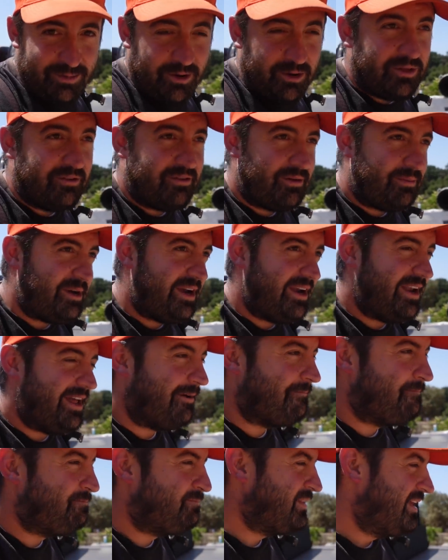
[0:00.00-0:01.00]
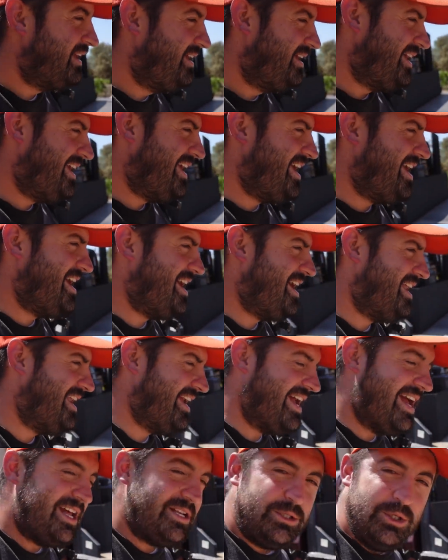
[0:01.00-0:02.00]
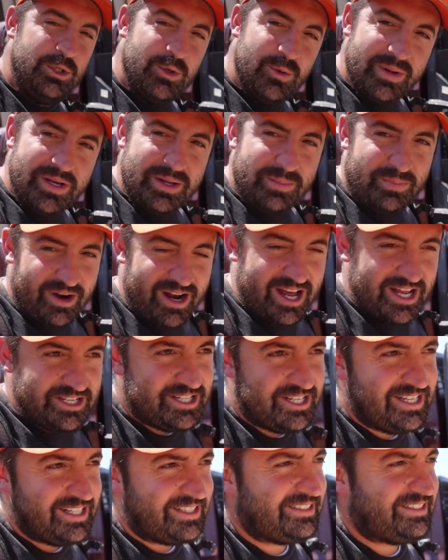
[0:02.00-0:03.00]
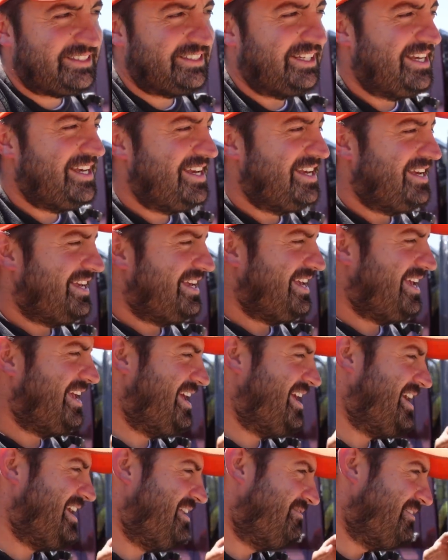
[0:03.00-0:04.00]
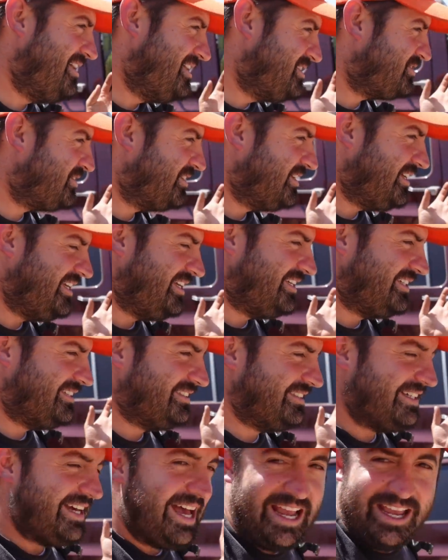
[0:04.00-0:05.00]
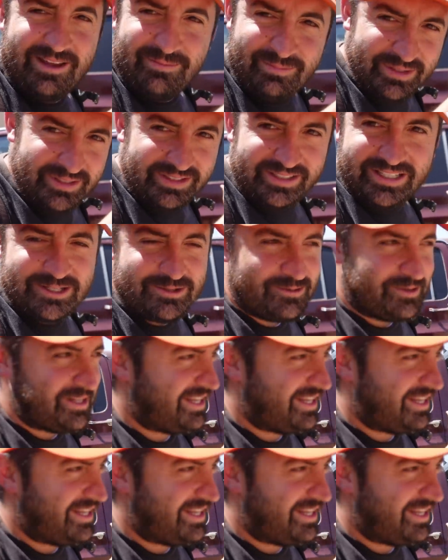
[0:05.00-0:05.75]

both of them right now. And I got too many projects, and eventually I could build this one